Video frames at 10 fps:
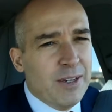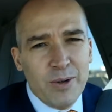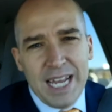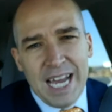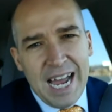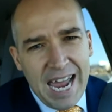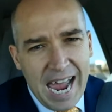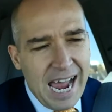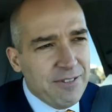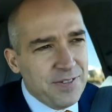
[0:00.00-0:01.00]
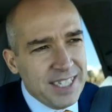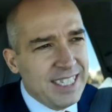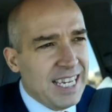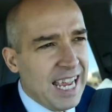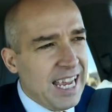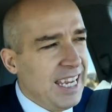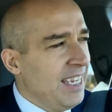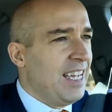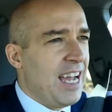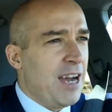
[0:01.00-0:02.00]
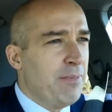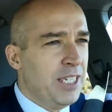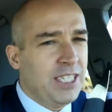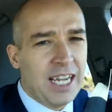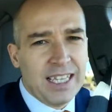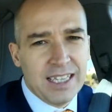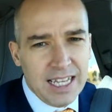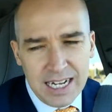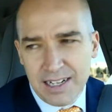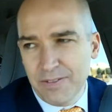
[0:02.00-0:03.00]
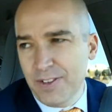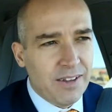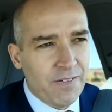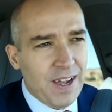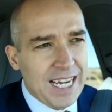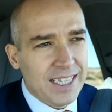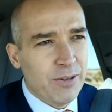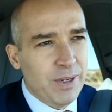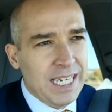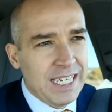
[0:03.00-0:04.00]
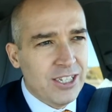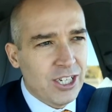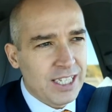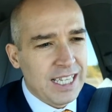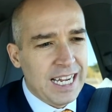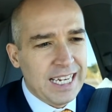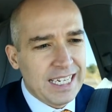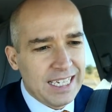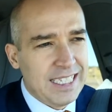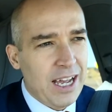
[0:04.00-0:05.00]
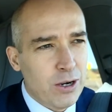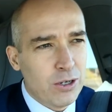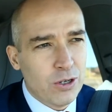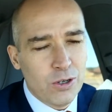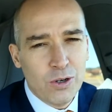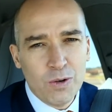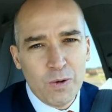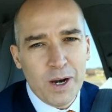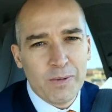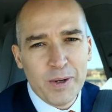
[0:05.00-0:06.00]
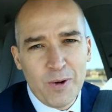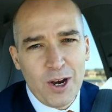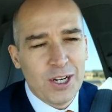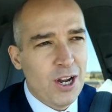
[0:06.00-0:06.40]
the way, I have to say how much I love the fact that we can just like tell Google where we want to